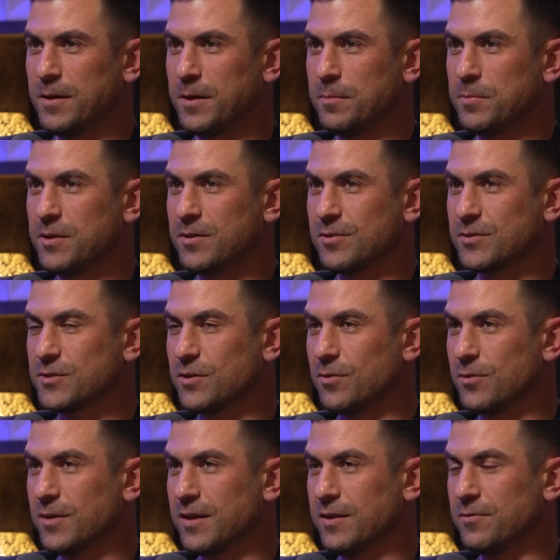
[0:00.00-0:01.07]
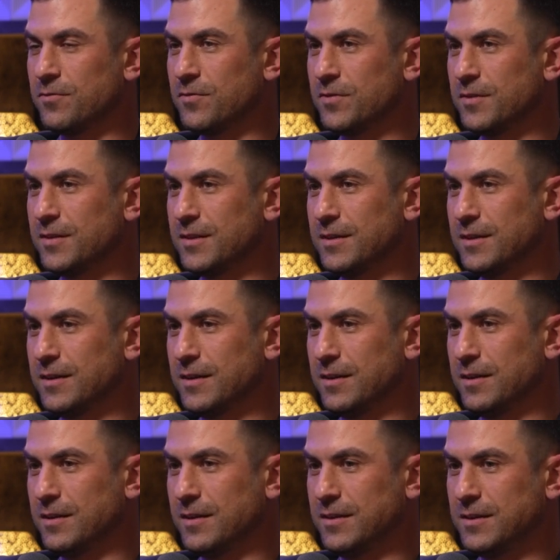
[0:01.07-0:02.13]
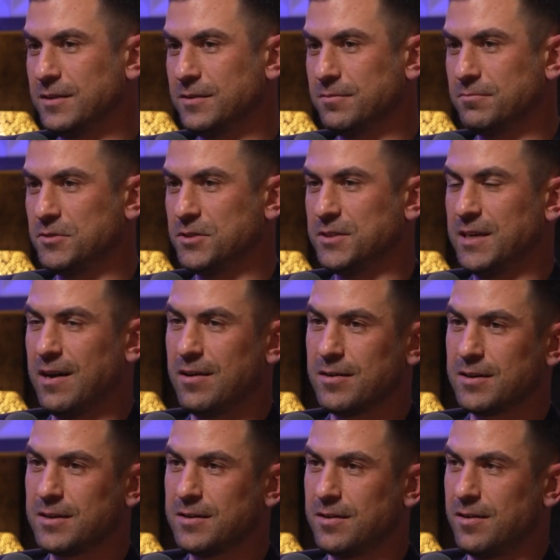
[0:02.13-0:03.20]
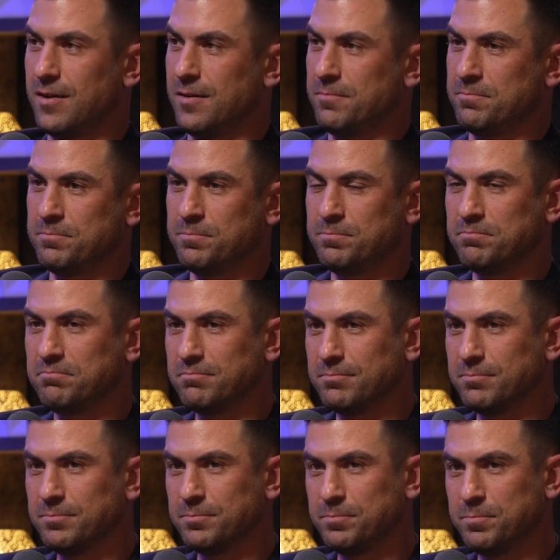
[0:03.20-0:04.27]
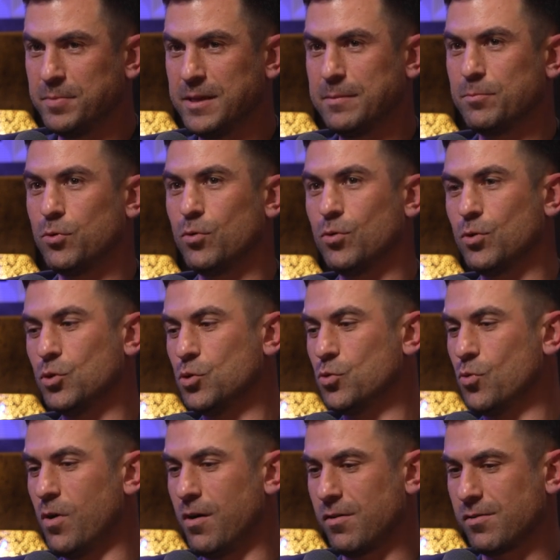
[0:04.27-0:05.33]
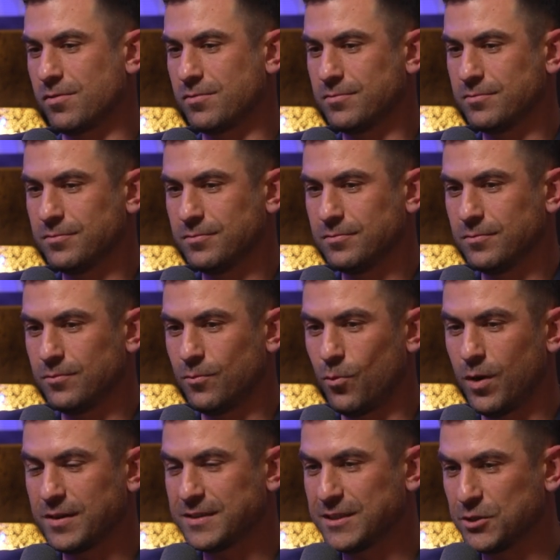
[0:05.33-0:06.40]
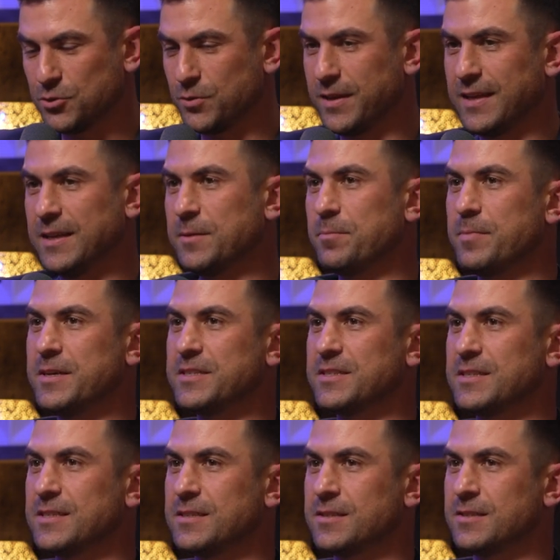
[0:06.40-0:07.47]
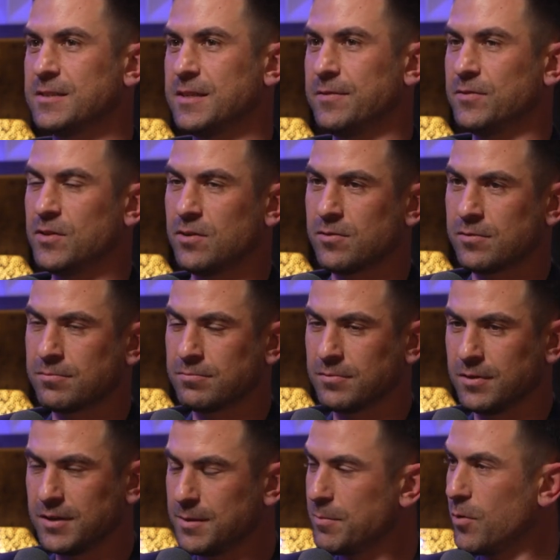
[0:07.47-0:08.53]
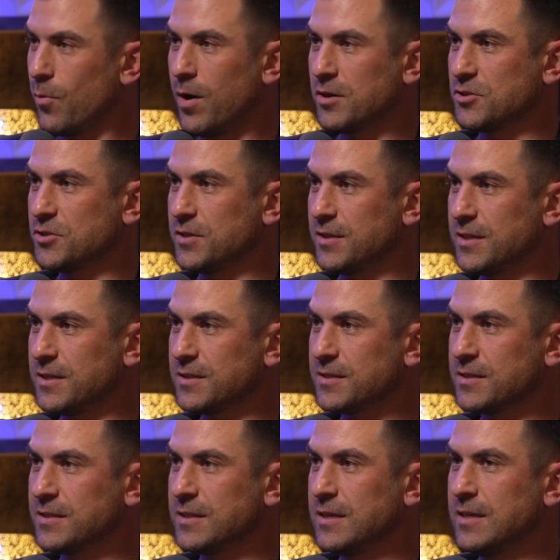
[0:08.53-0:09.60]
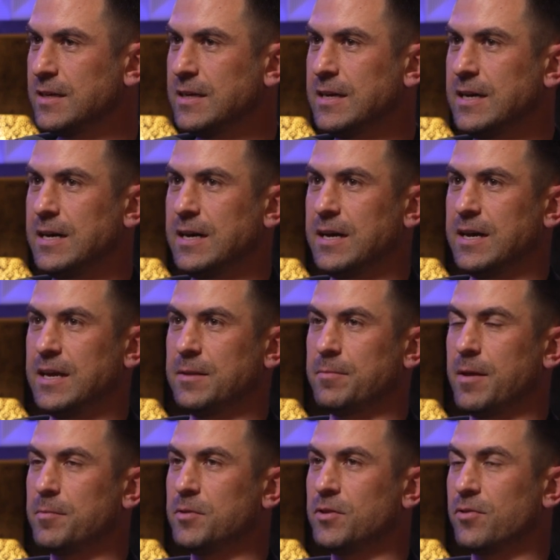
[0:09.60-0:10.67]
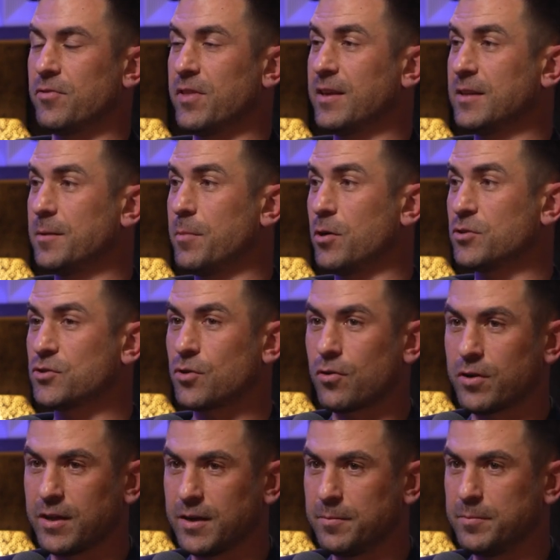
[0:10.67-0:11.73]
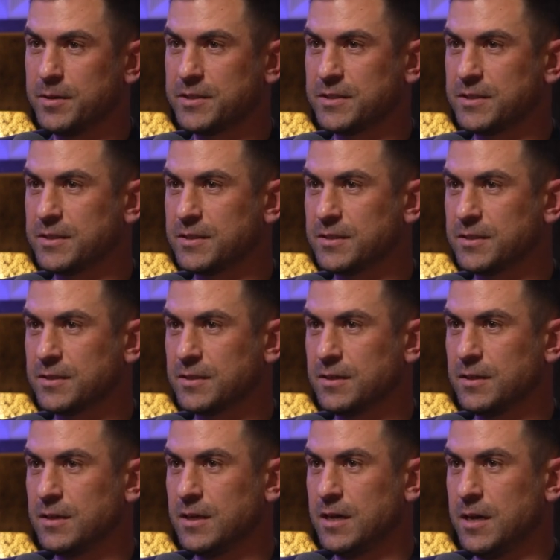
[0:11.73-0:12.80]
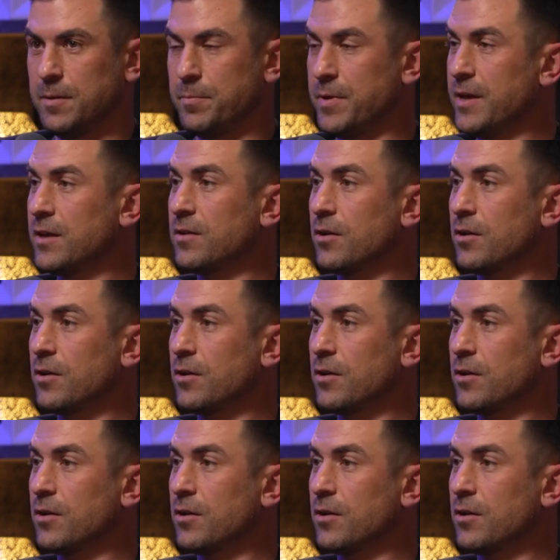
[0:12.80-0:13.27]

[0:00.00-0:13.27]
Peter, so if young people who are wanting to get in business, if they're going to be watching this and maybe they're thinking about starting a business, being an